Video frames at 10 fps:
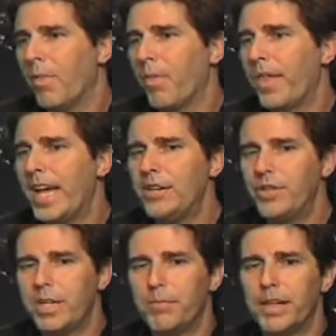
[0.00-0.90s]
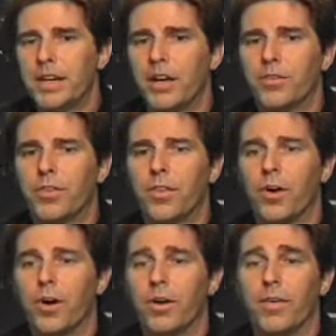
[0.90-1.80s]
They cheat because
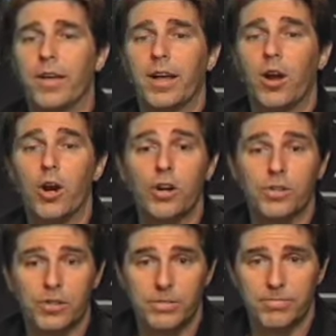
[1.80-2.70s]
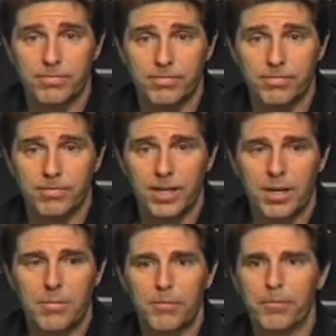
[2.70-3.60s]
they're hurt,
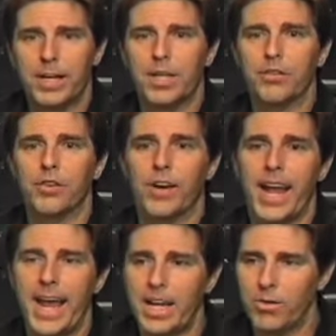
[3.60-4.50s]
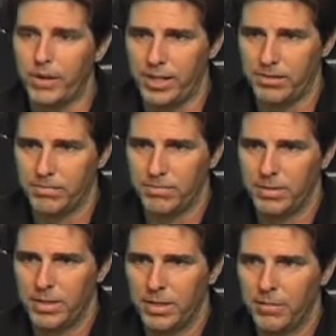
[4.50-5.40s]
because they're angry,
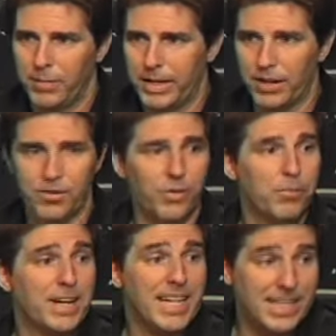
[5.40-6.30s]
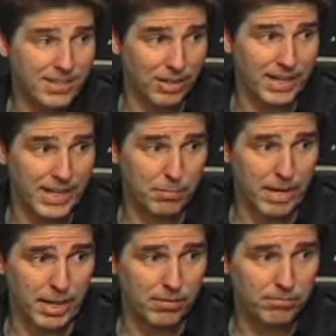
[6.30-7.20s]
because their needs aren't getting
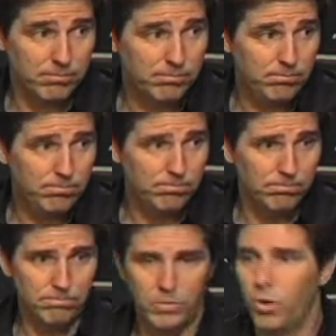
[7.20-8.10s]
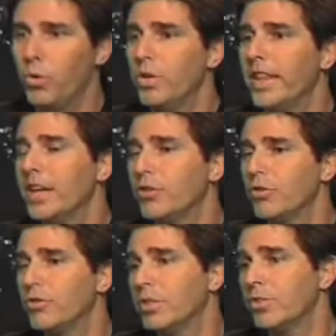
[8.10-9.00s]
met. Who do they
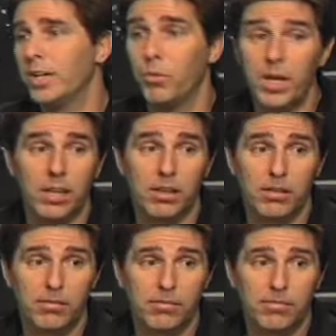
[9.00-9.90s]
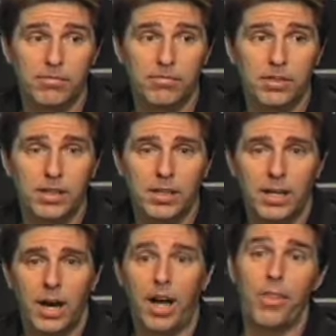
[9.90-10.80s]
choose to cheat with?
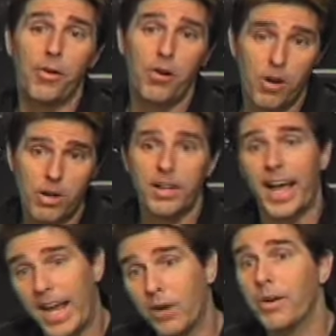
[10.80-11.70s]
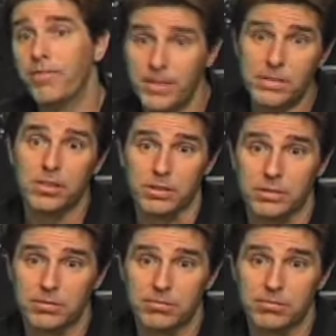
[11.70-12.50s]
Other hurt, angry physicals.